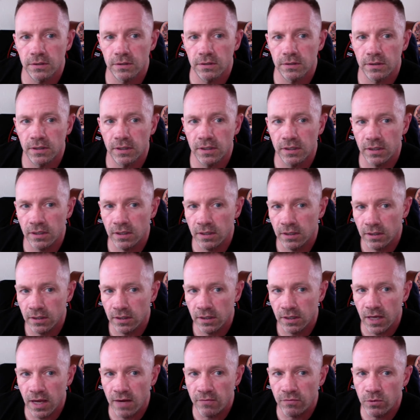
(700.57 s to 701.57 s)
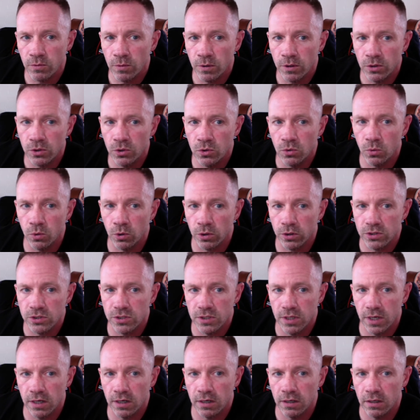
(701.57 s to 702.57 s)
like everyone who works
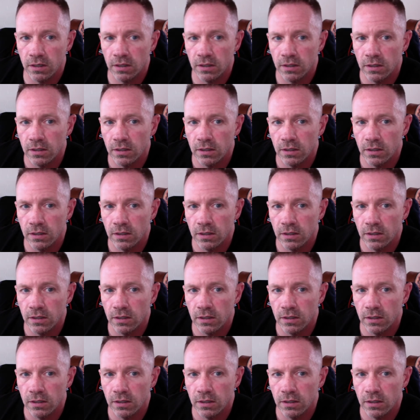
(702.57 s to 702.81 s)
there